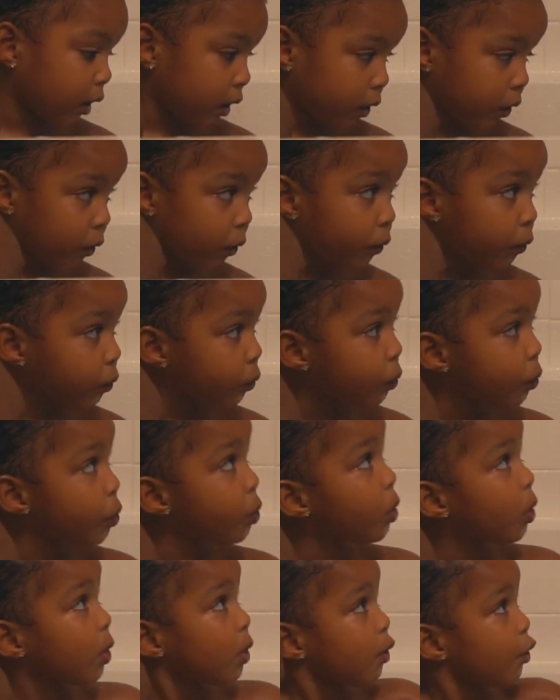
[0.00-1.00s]
So I'm going to go ahead
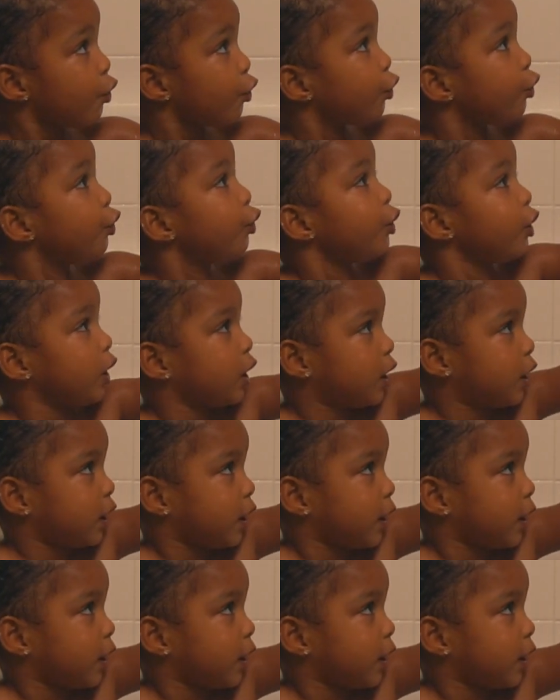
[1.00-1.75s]
and rinse this out.